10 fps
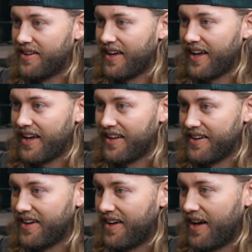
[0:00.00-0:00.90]

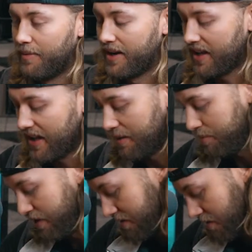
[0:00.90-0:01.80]
And I mean, he had
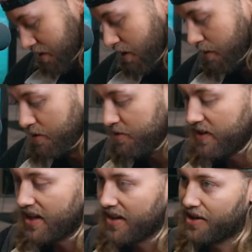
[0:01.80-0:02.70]
blisters all over his
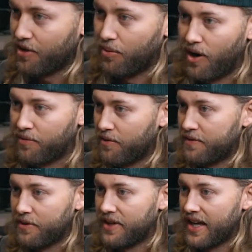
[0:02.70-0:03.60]
feet, couldn't walk for a
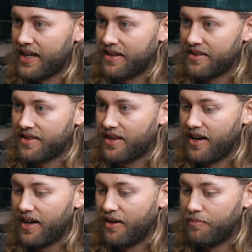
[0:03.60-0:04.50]
few days,
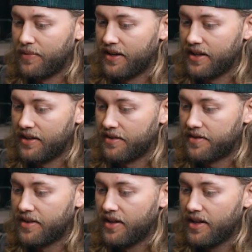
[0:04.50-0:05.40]
but his